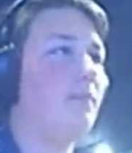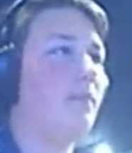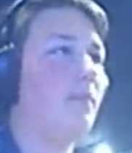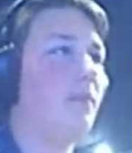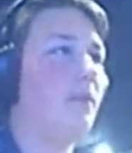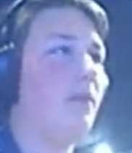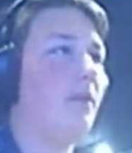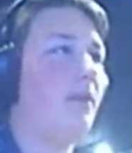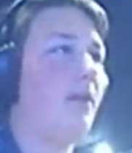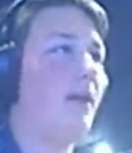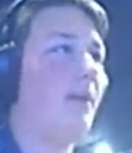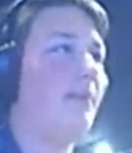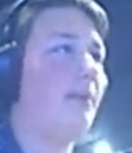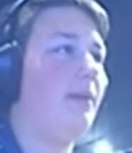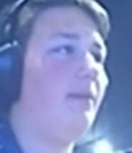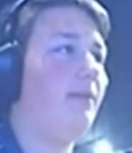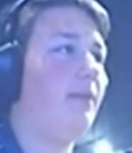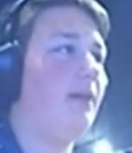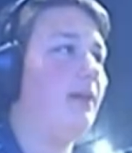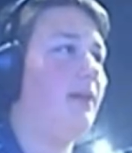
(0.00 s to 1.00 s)
Yeah, I'm not
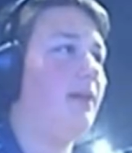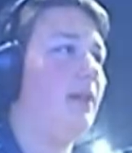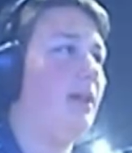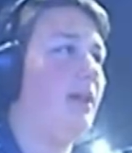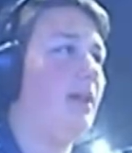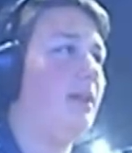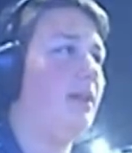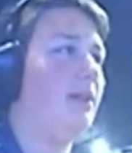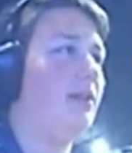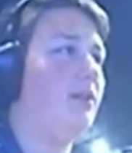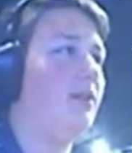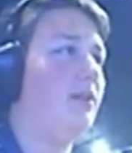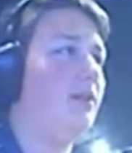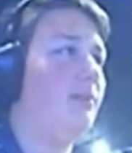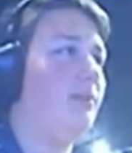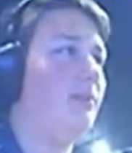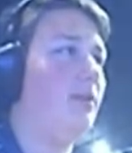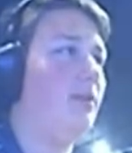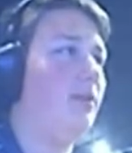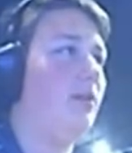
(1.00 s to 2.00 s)
finding any sheep
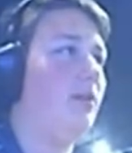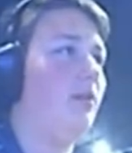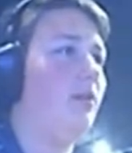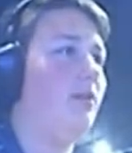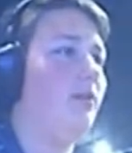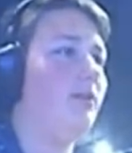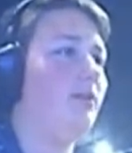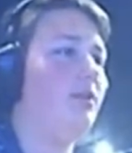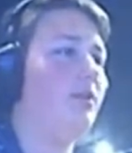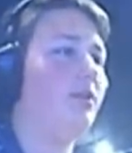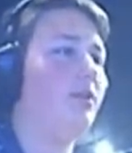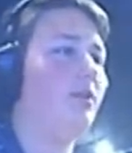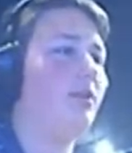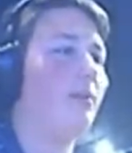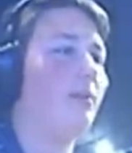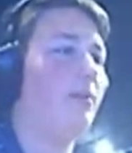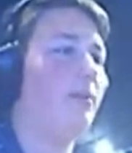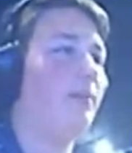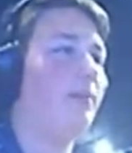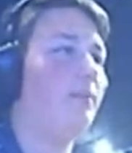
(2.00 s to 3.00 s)
at all. Just a,
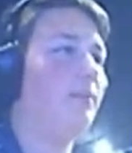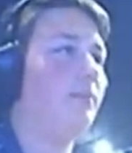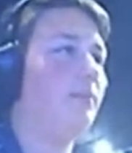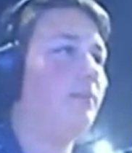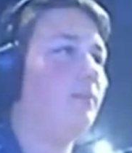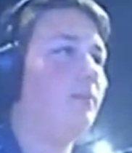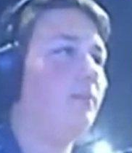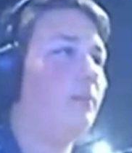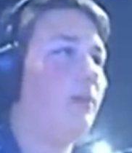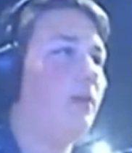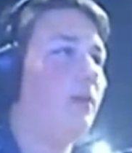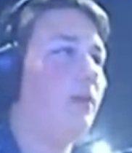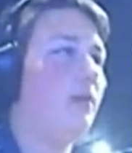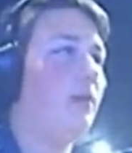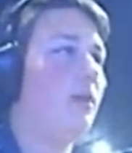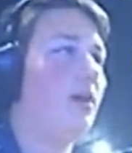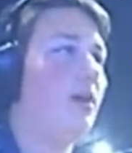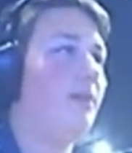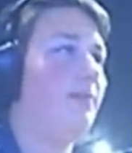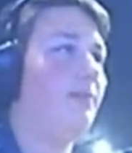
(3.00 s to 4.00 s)
a
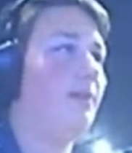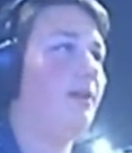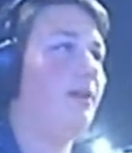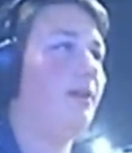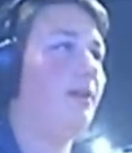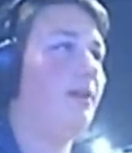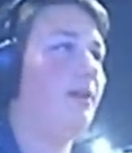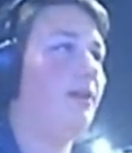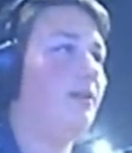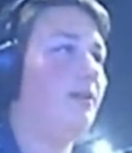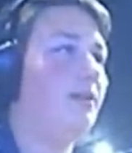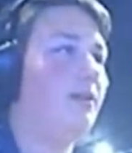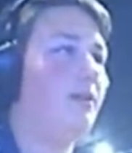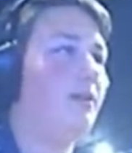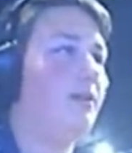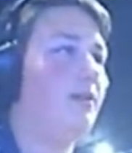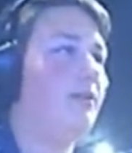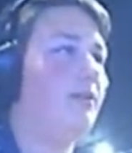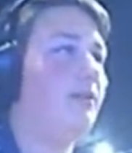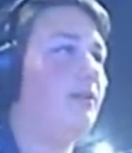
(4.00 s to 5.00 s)
lot of pigs. Just
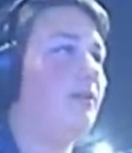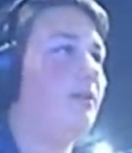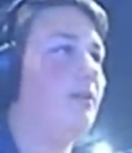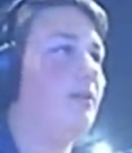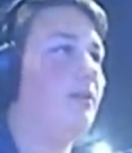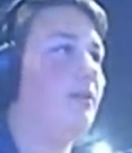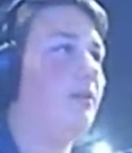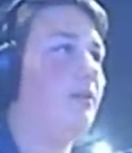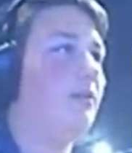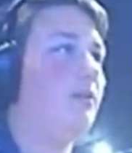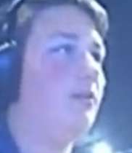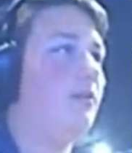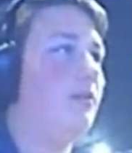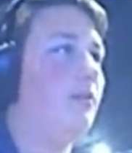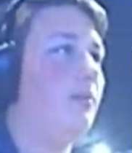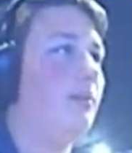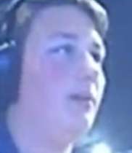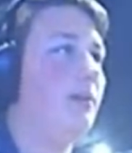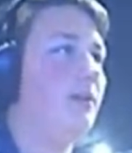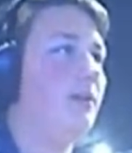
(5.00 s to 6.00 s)
Whole
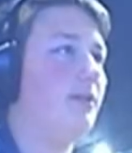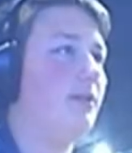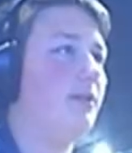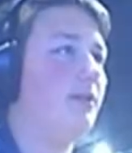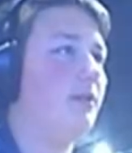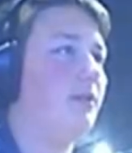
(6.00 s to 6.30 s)
bunch of those.